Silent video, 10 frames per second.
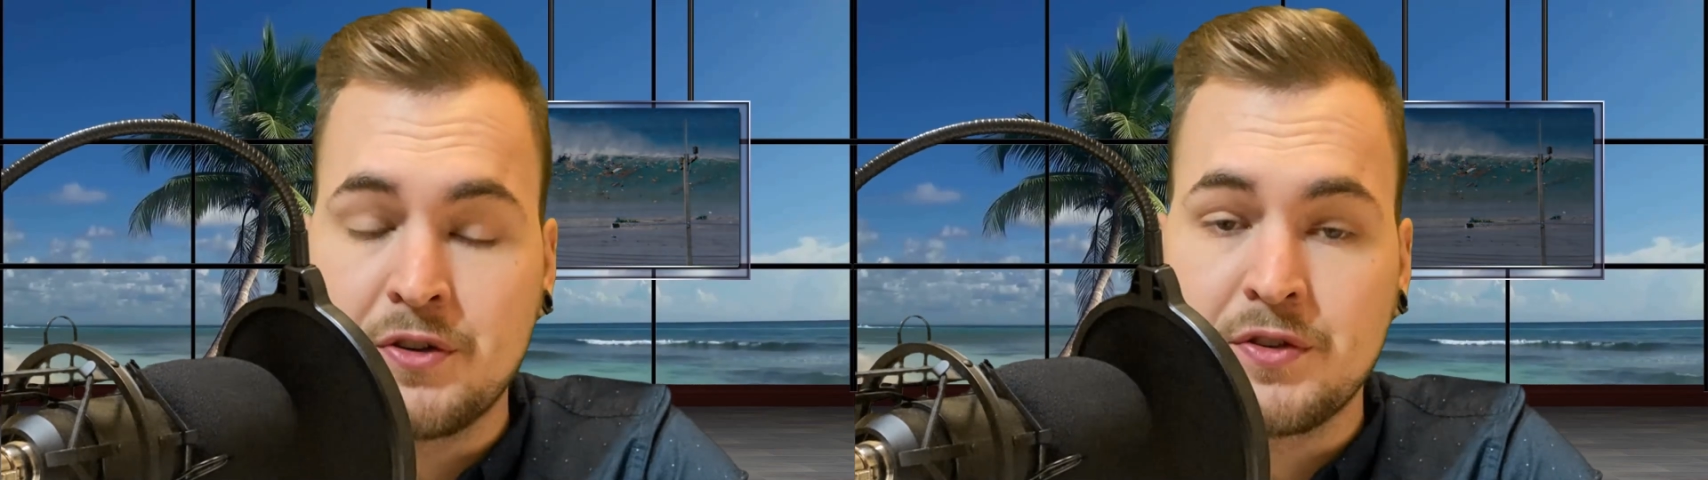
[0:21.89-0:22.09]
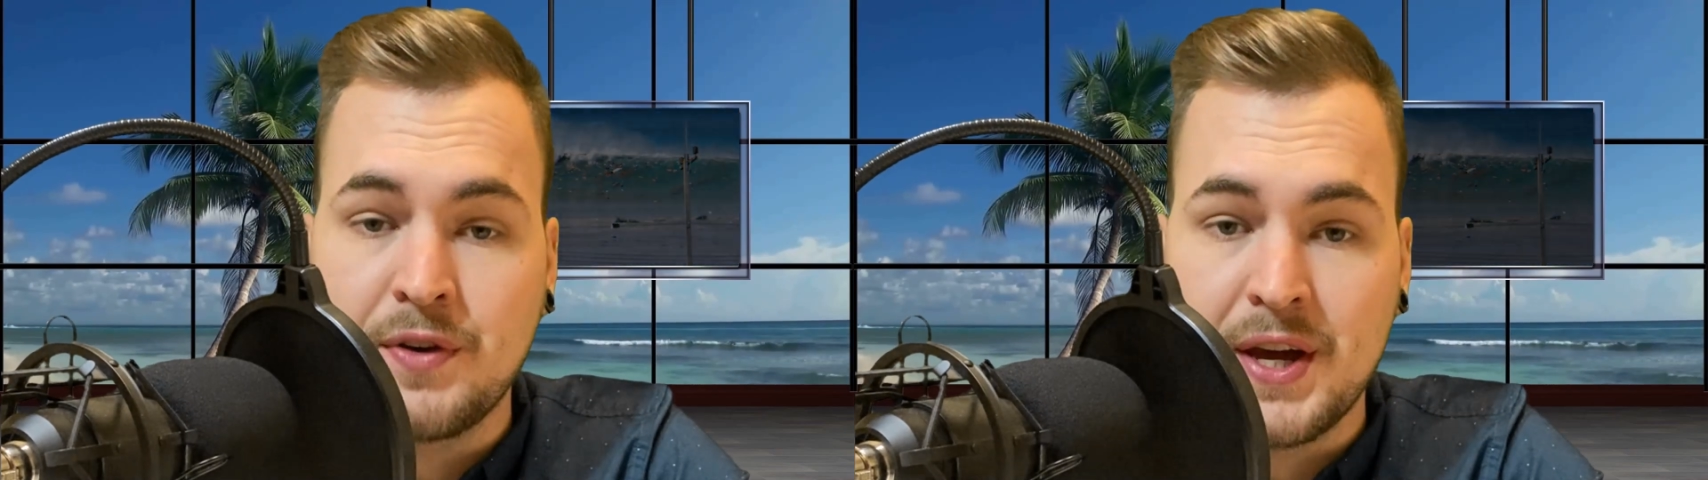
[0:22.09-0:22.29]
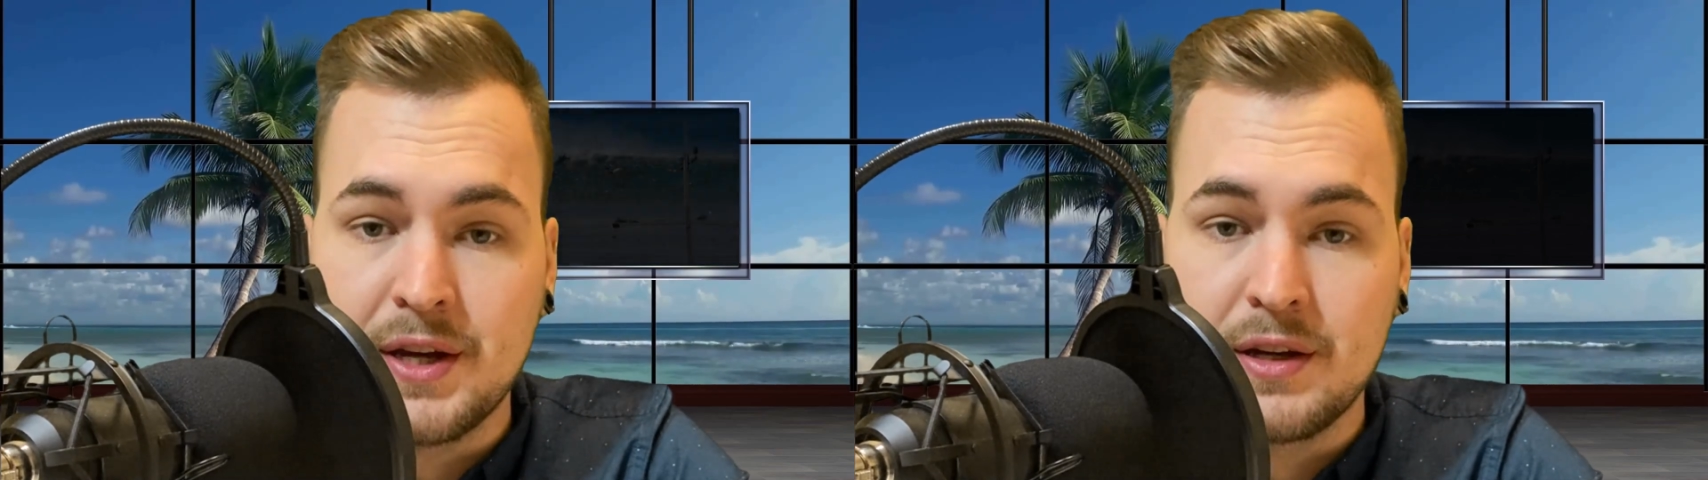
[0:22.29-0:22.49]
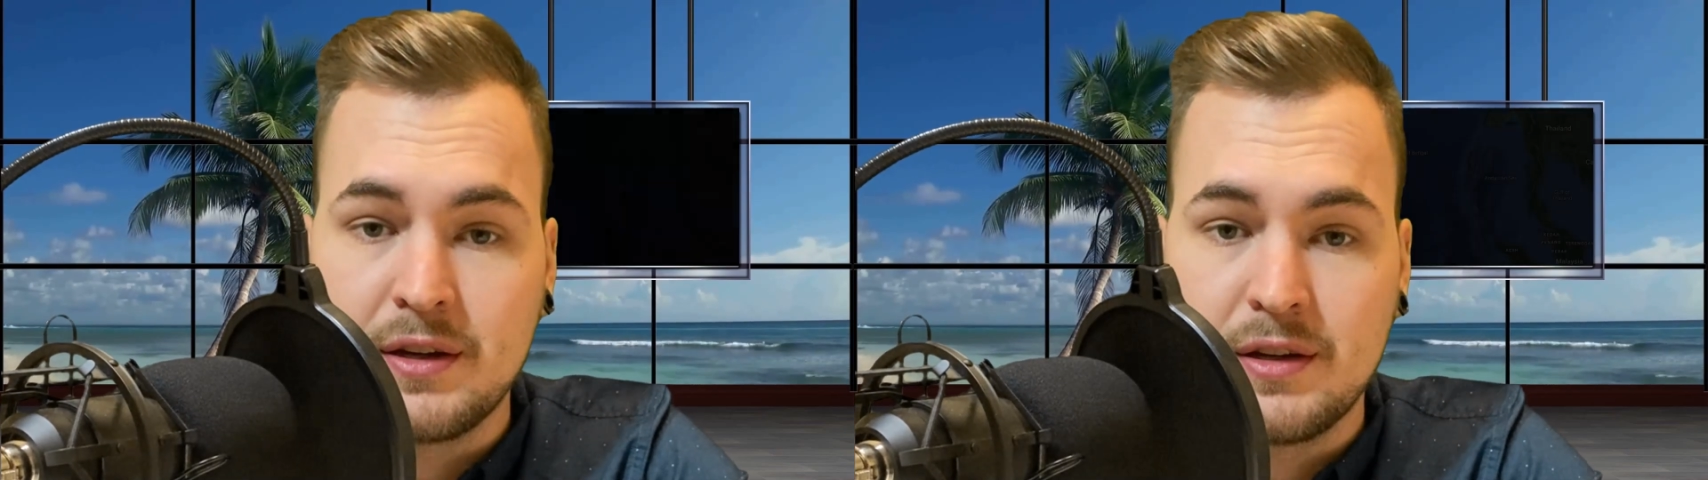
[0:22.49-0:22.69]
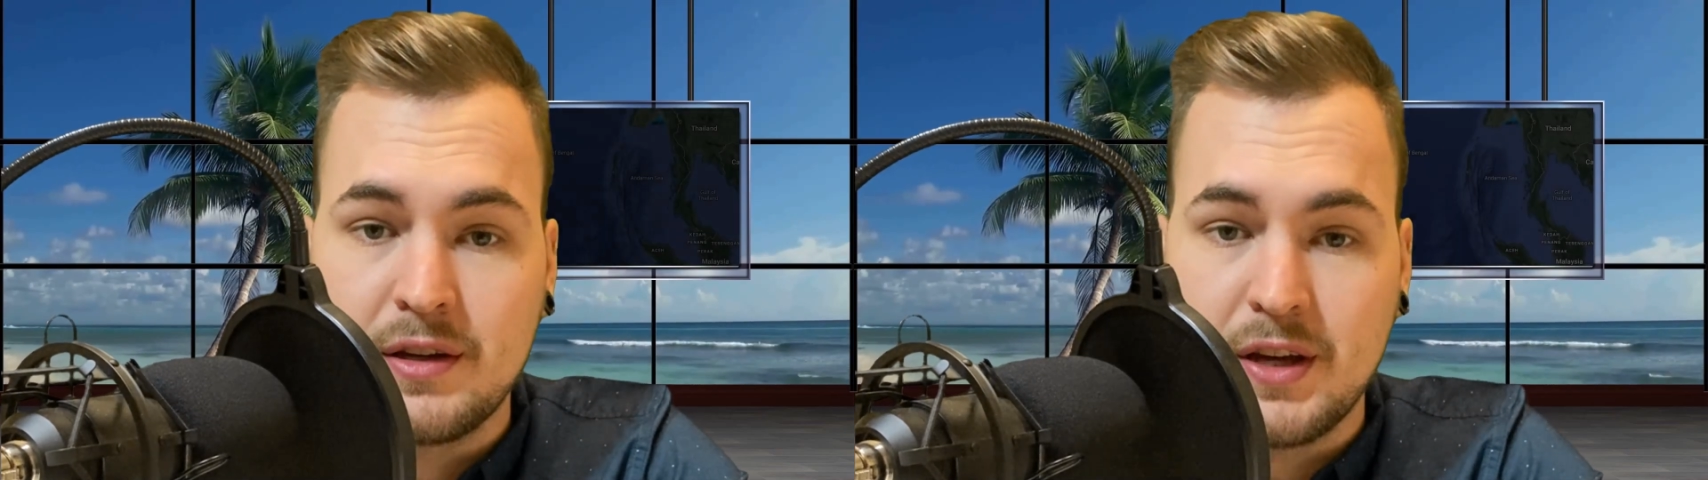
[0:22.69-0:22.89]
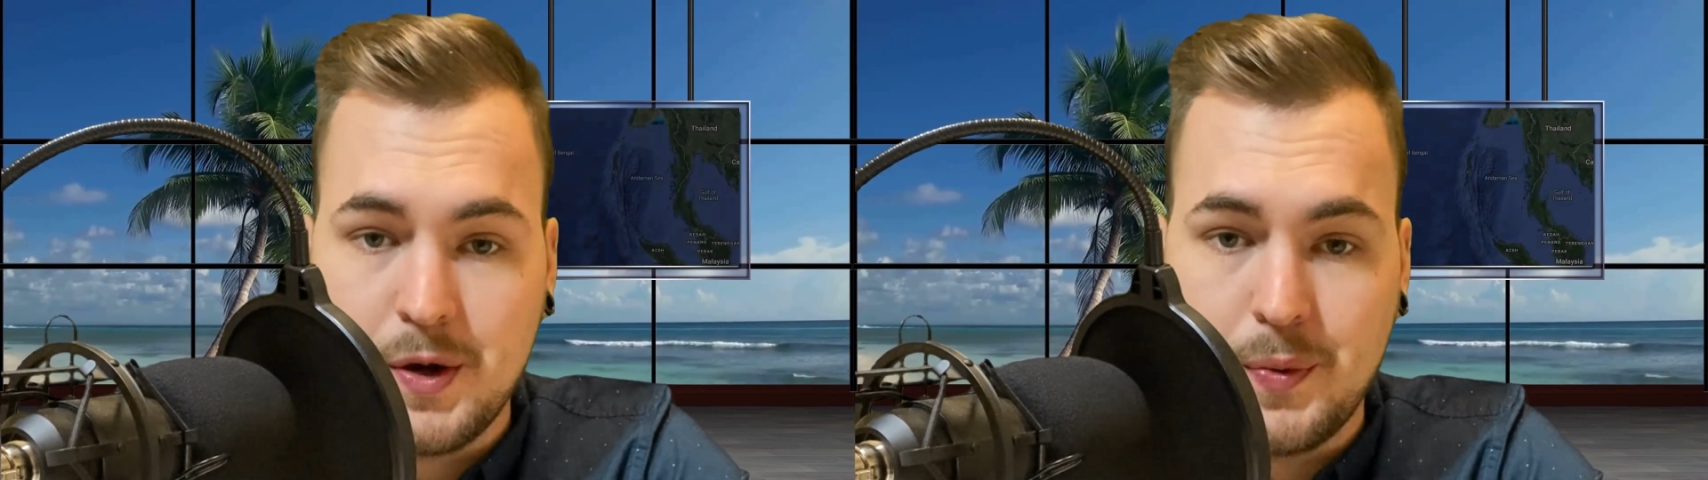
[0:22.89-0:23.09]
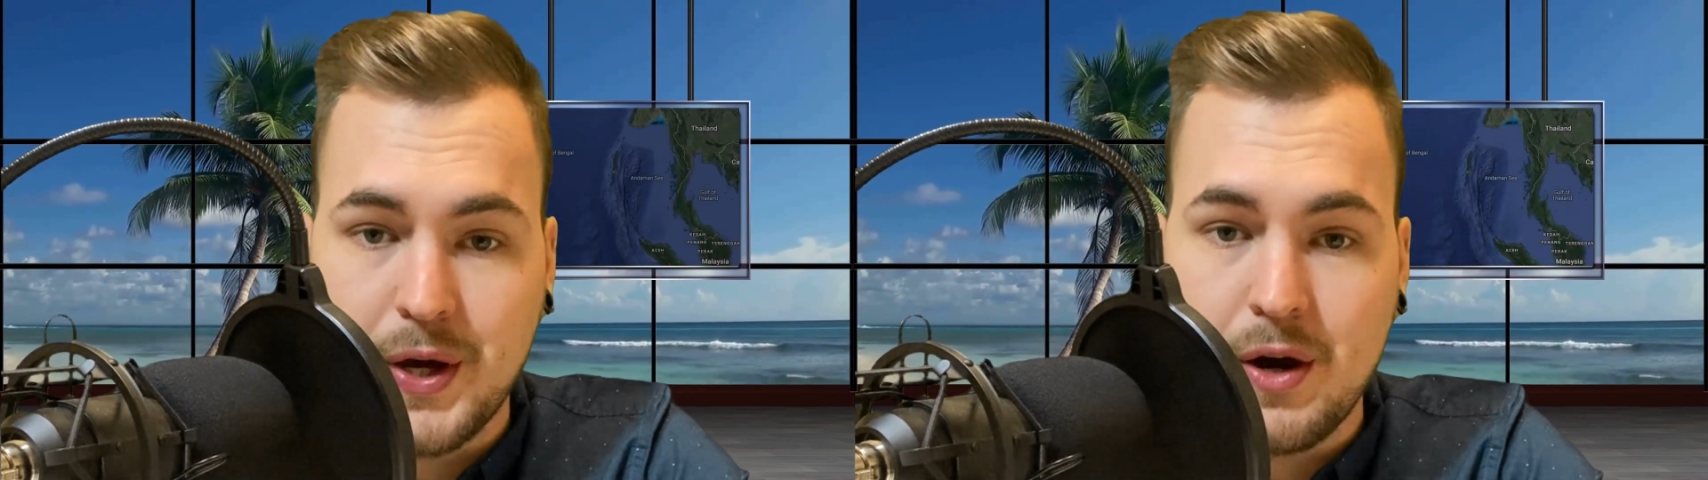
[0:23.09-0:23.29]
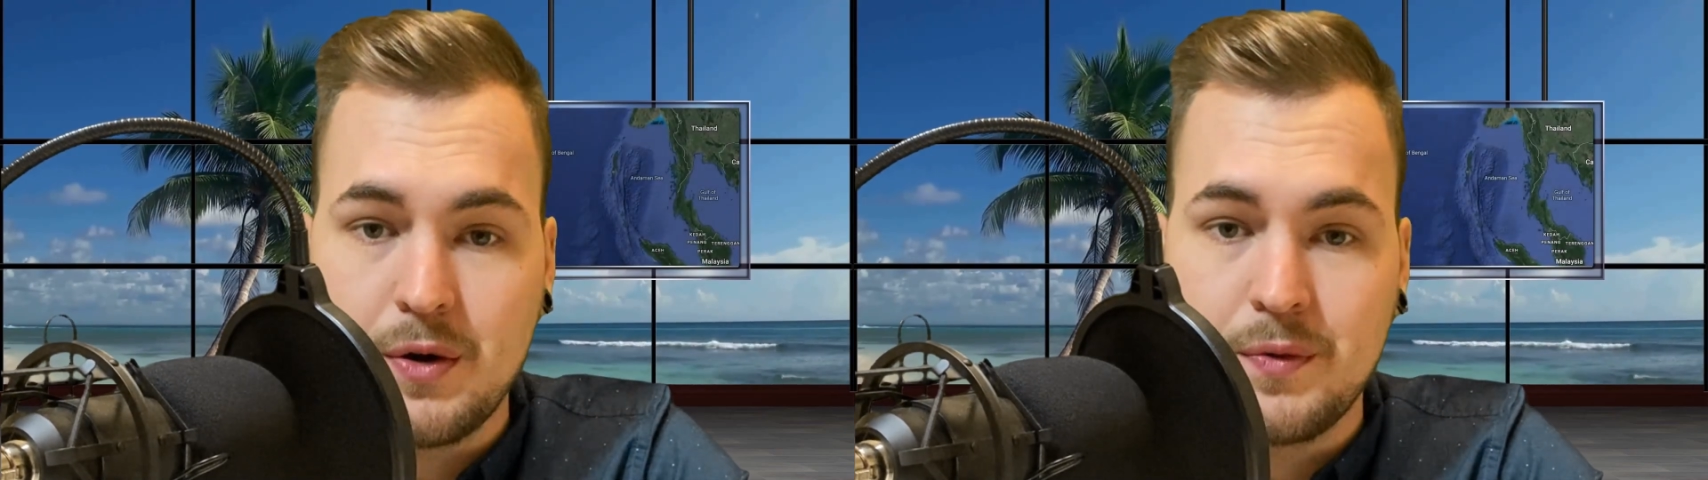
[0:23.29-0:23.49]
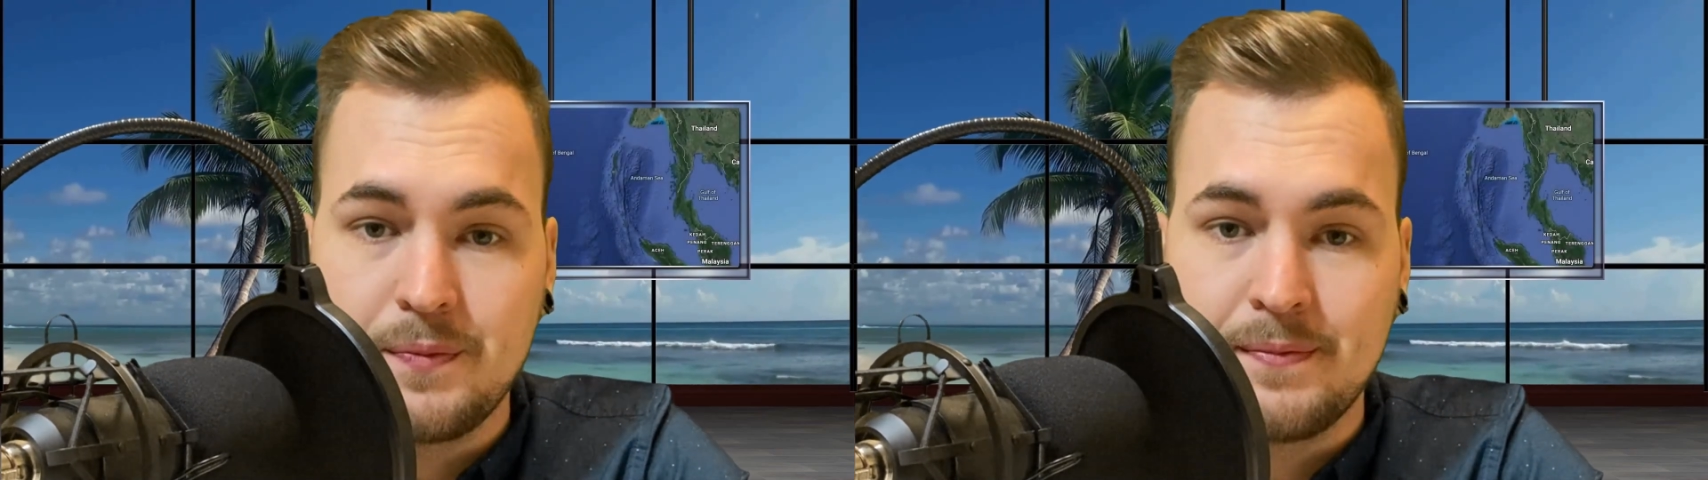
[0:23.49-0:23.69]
earthquake. Here we go.